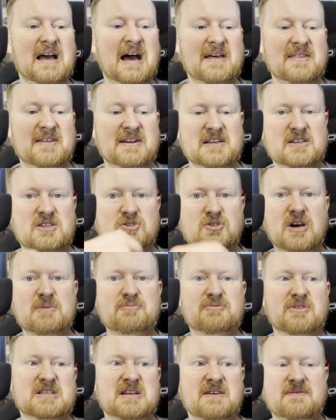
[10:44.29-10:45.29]
And then a dry
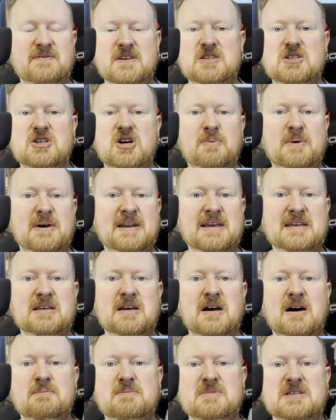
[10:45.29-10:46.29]
brush at the top, and it
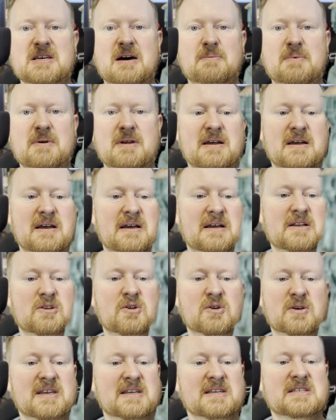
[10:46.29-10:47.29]
comes up
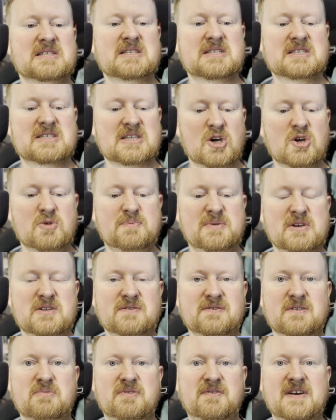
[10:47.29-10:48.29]
looking so
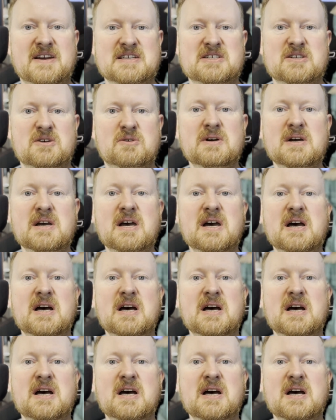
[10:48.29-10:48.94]
beautiful and professional.